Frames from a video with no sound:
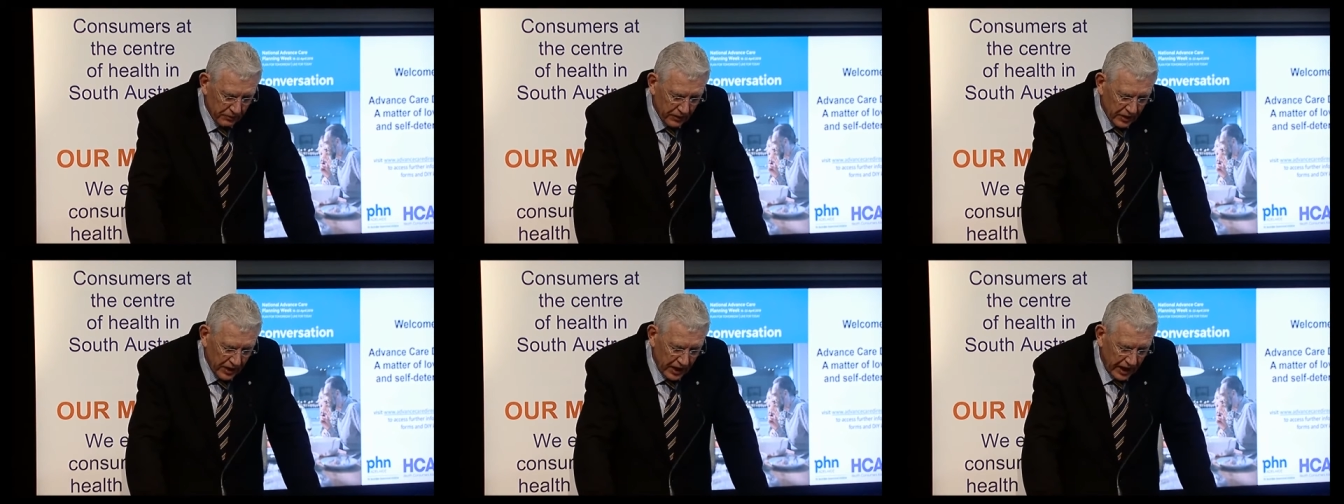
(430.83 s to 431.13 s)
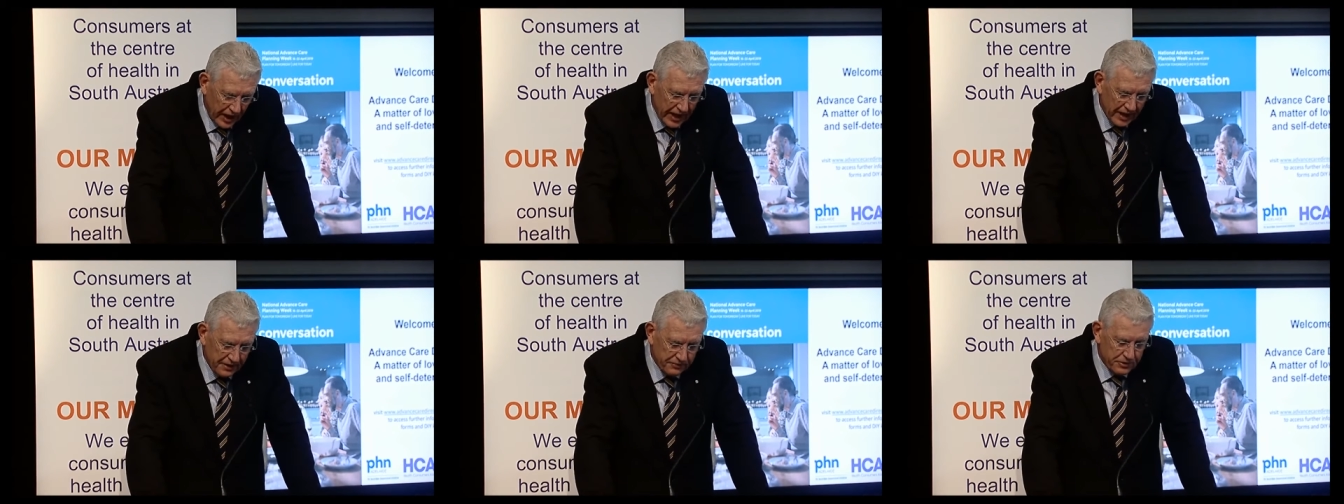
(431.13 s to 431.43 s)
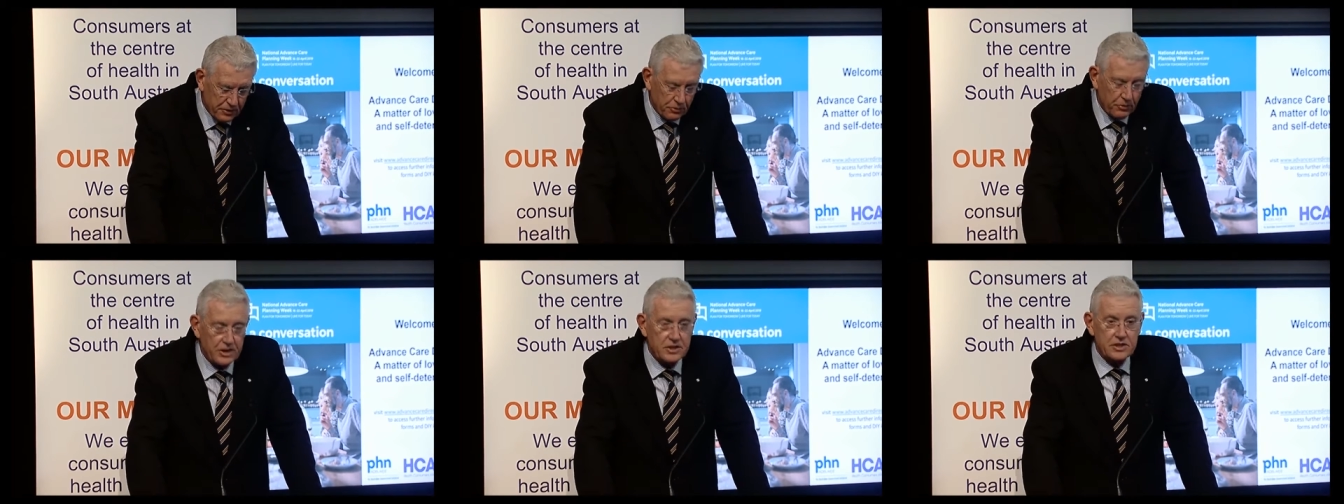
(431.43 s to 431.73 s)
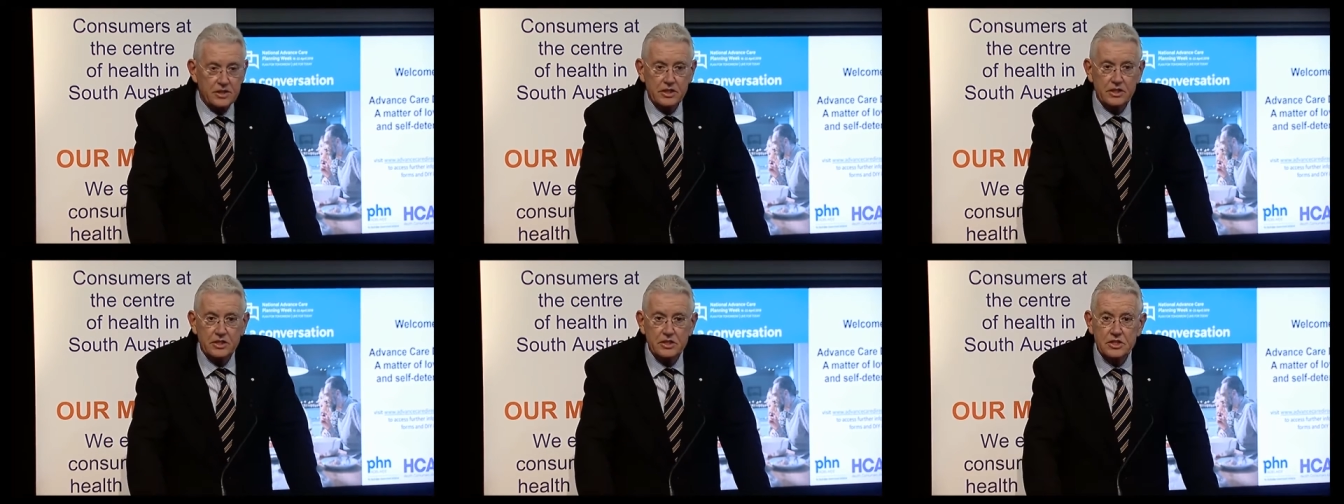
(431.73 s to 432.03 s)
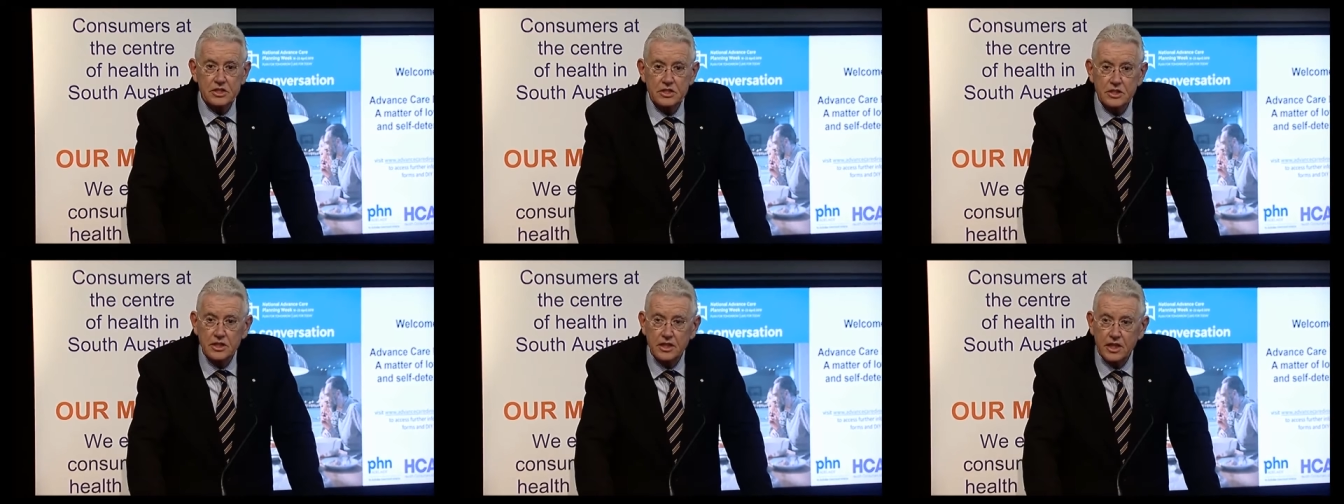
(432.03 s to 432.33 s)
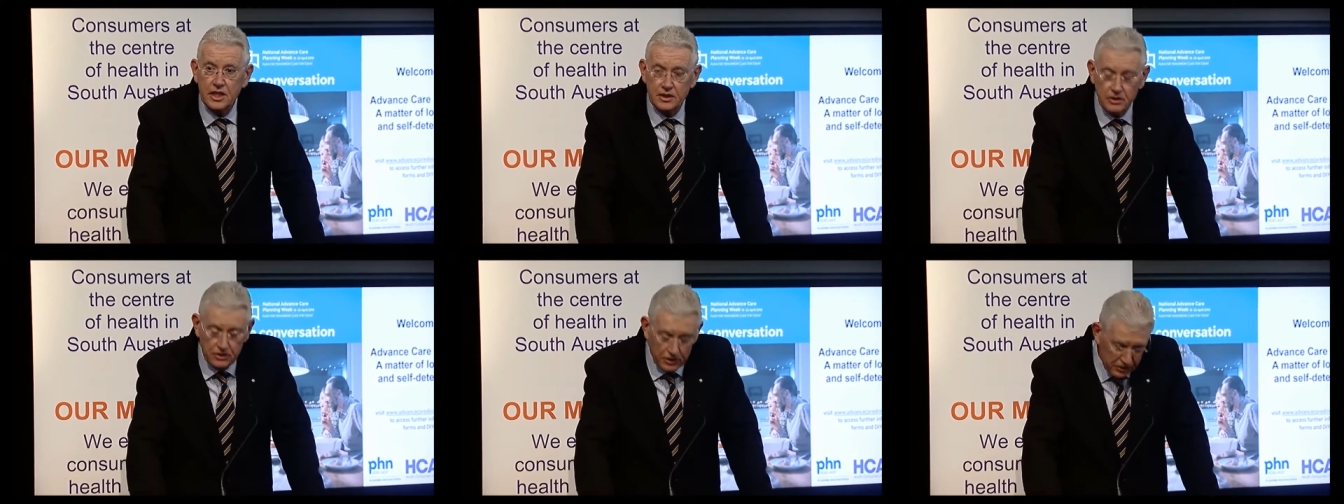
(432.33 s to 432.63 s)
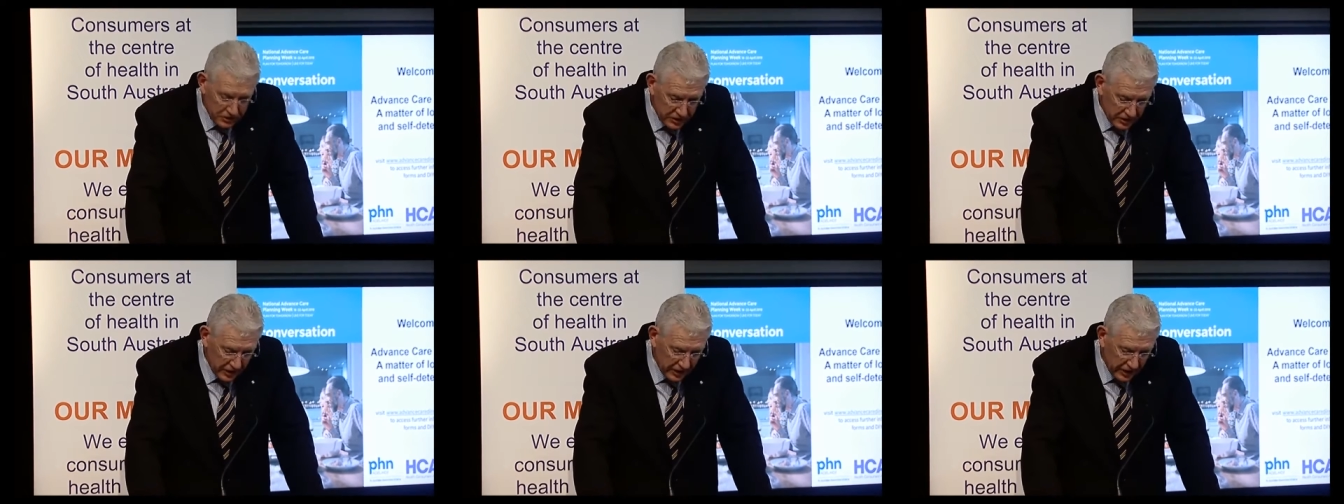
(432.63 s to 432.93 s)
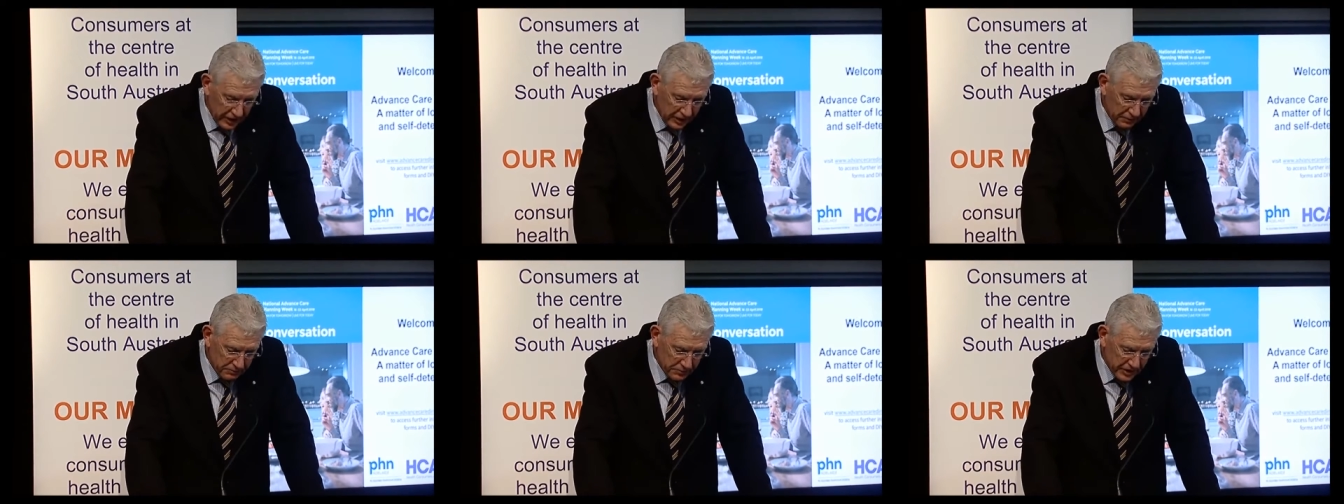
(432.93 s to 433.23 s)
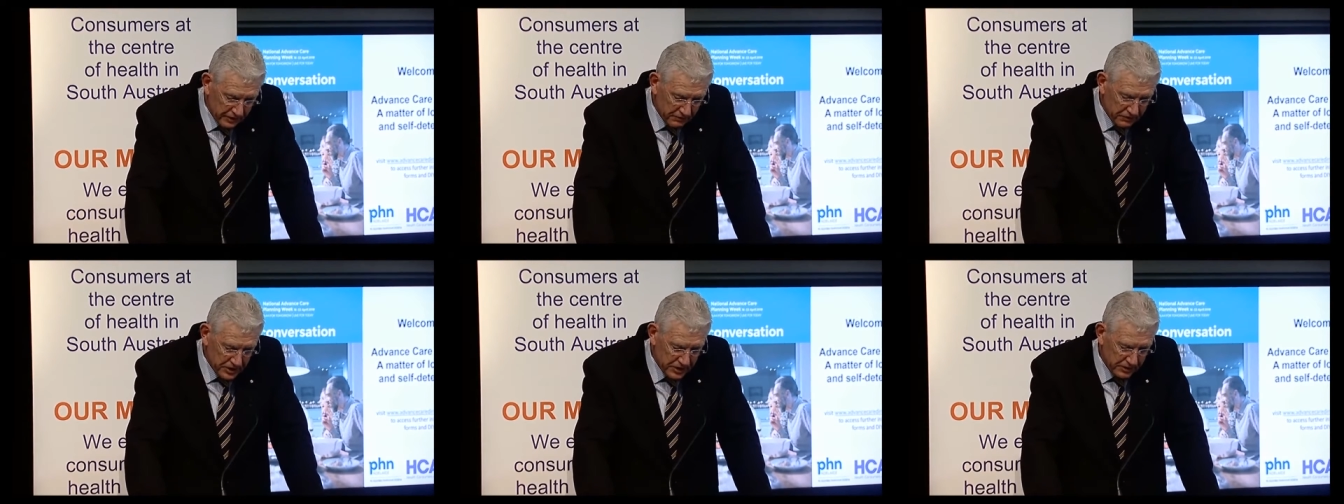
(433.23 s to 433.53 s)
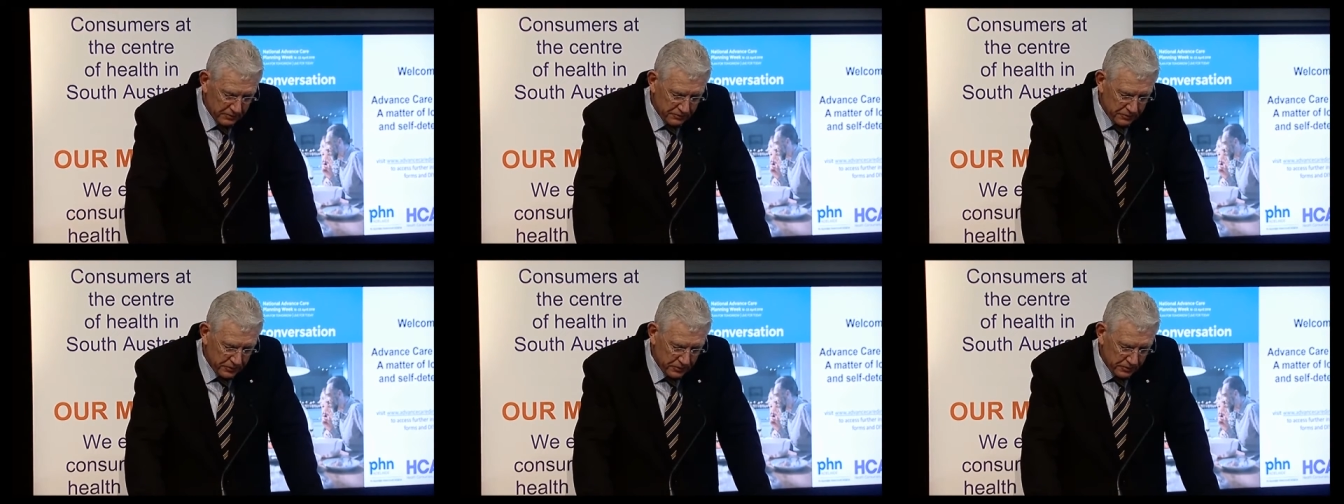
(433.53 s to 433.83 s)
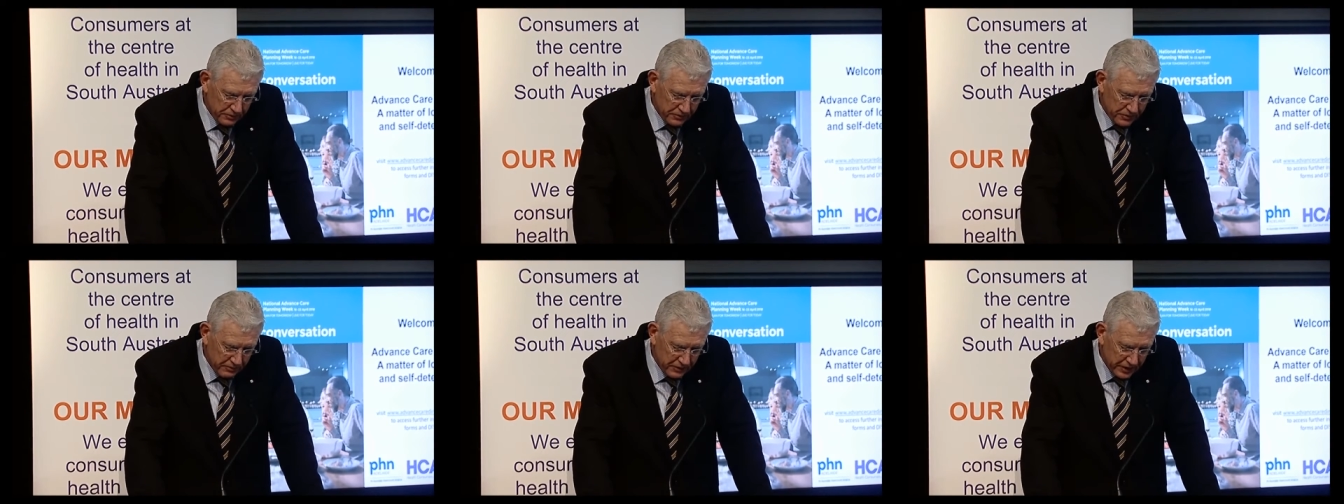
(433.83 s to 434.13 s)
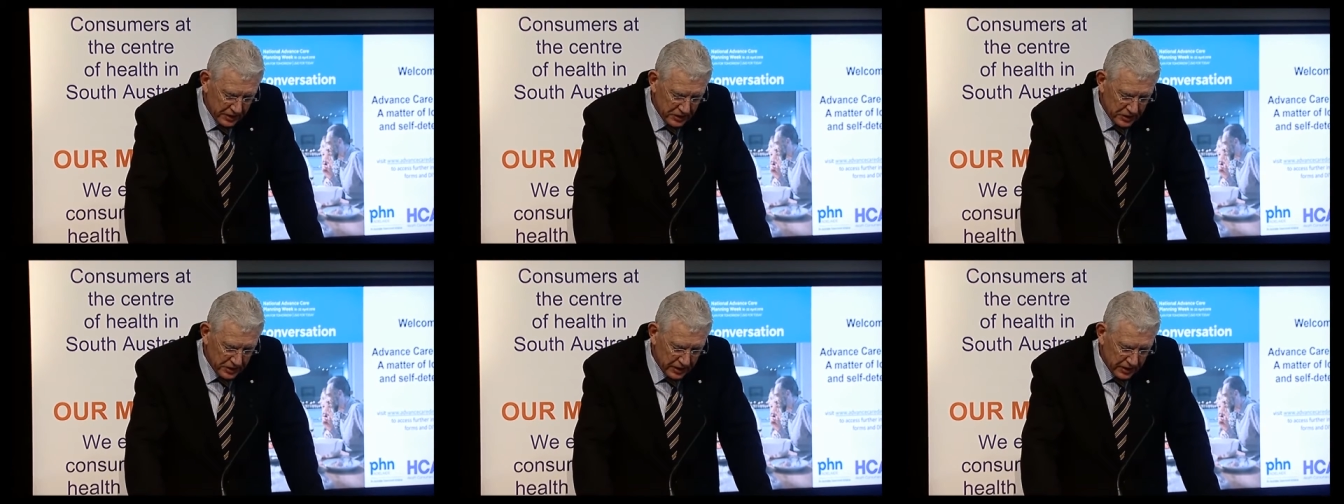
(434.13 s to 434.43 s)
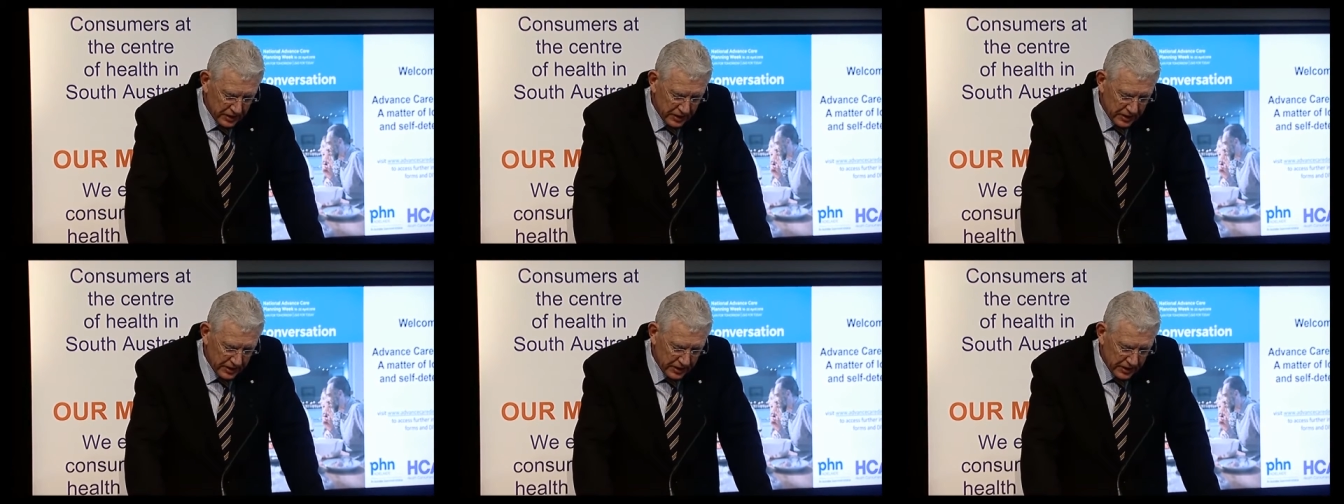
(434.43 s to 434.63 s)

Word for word: Half the residents in nursing homes have some form of dementia.